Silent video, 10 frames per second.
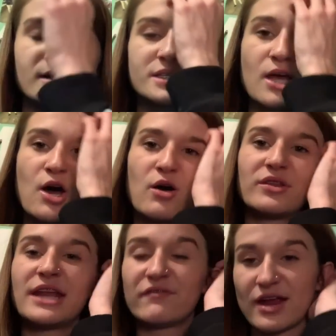So
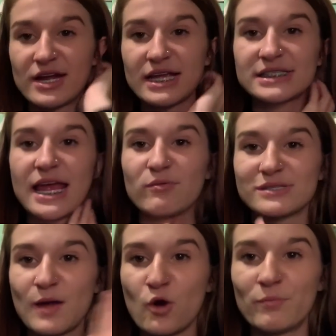the very next day, I went
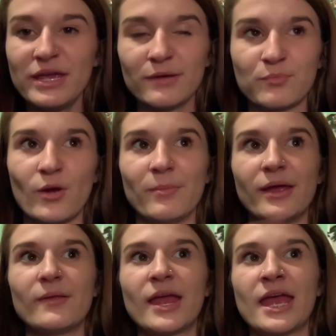to my OB
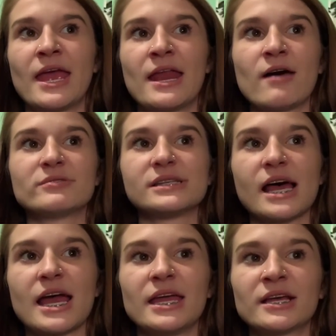appointment, and I was
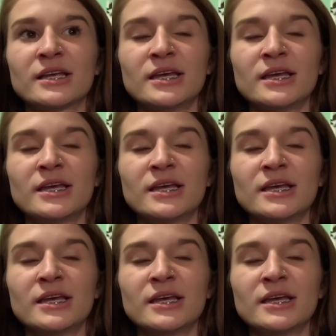like,